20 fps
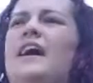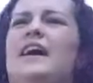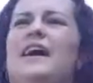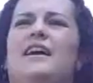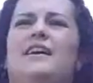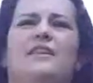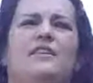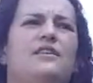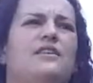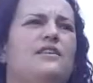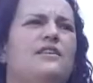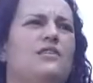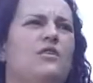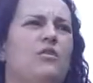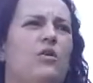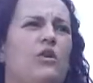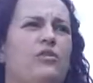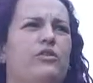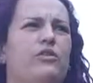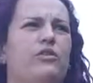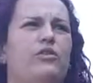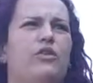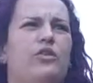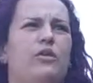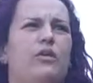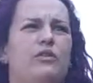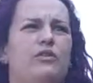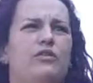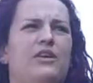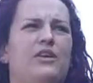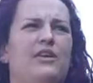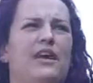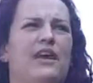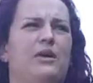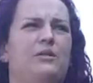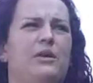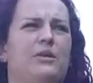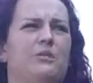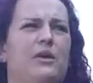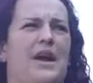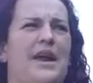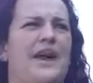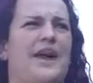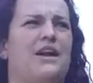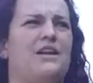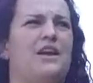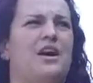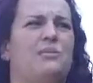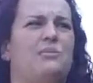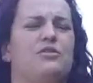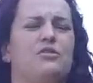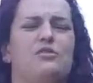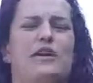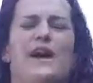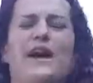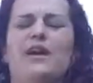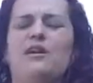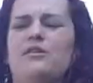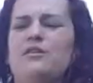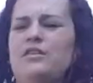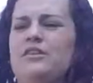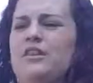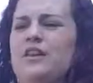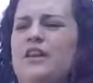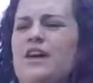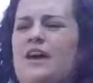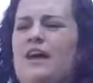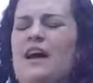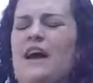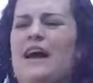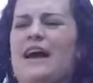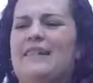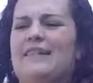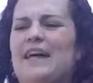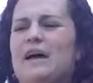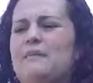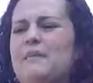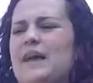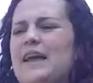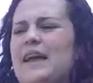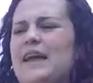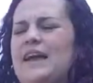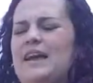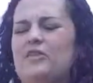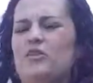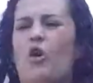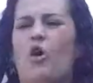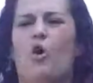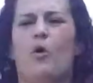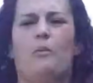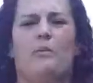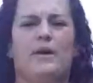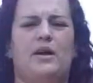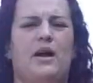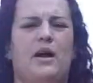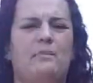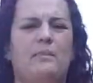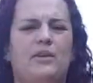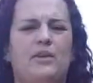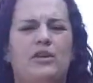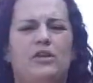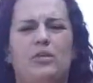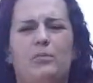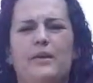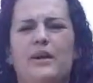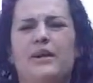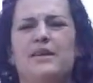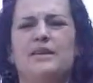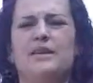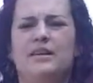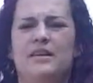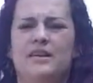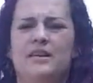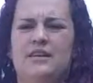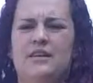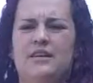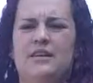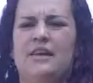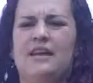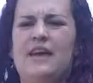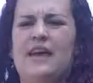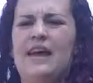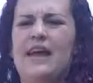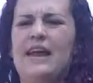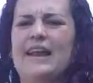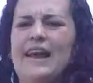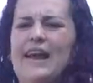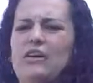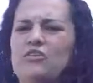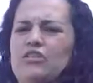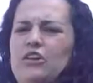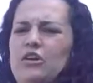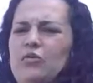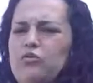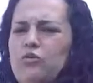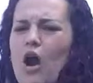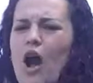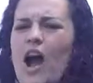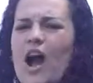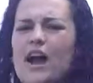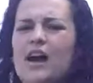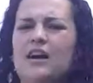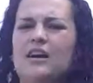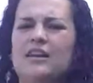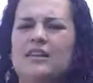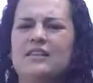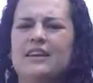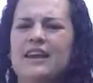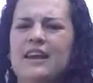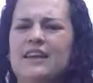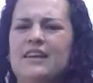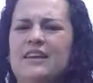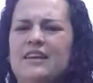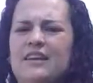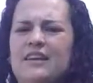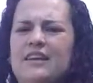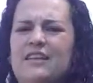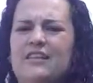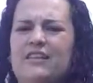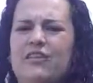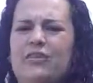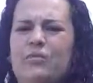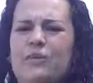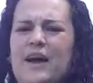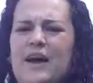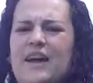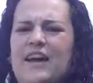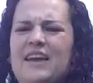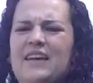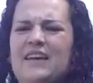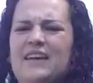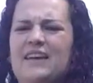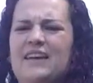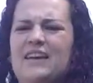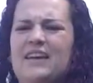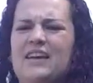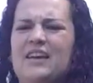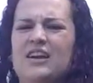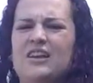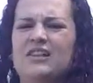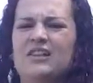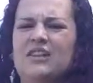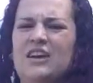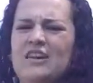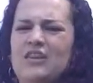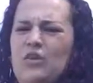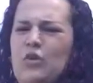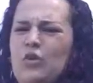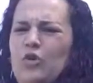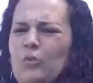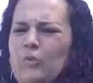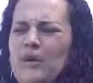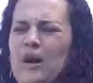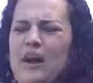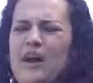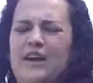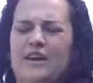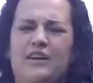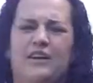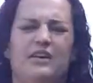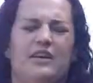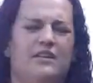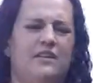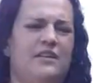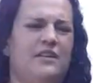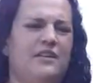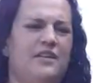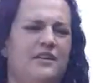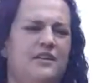And also too, I feel like when my hand comes around, I let my hand open up a little bit and actually rock like this way to let the hoop kind of